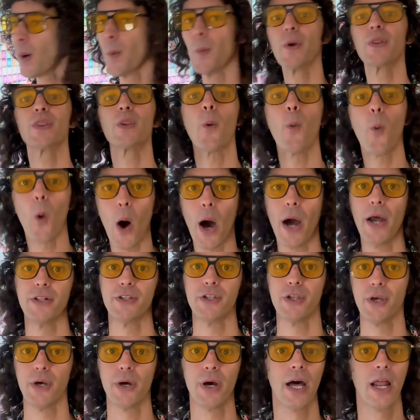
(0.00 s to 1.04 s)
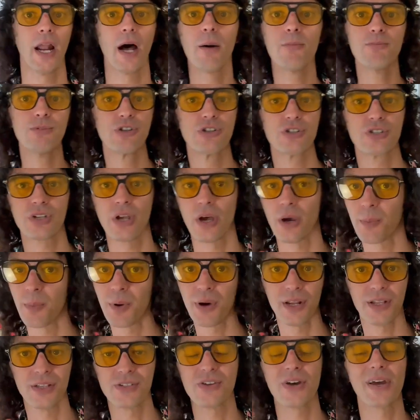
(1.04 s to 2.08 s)
with the what, dude? And I'm just like,
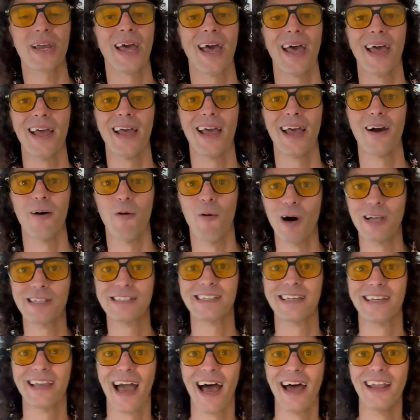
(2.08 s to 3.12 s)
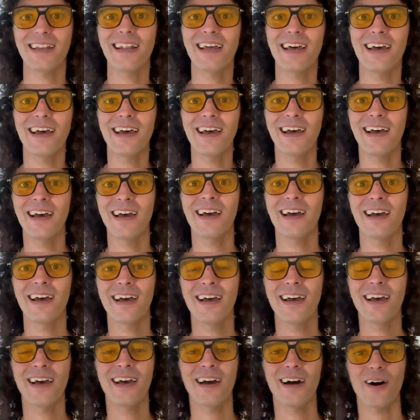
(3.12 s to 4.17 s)
but it's okay. Once again,
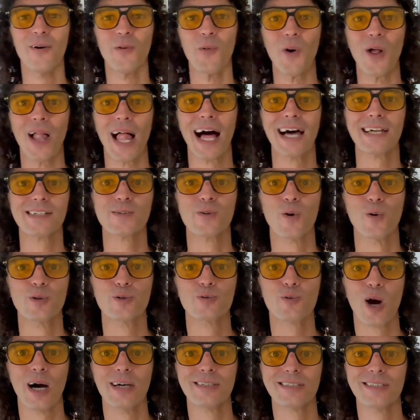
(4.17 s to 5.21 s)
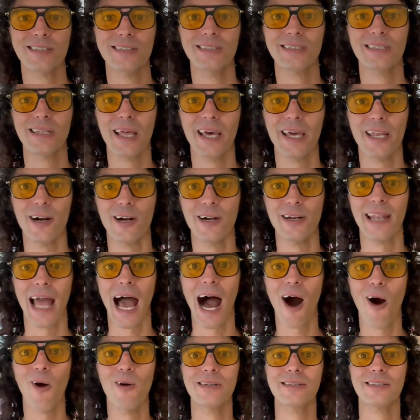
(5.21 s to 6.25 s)
we'll ask those questions later.
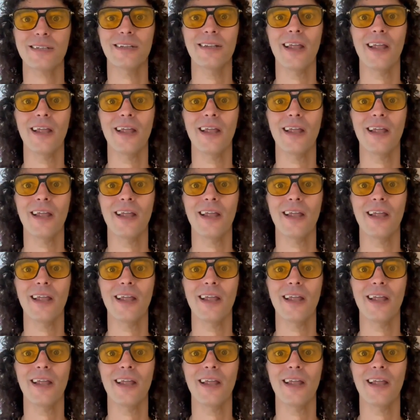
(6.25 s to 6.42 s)
Now is the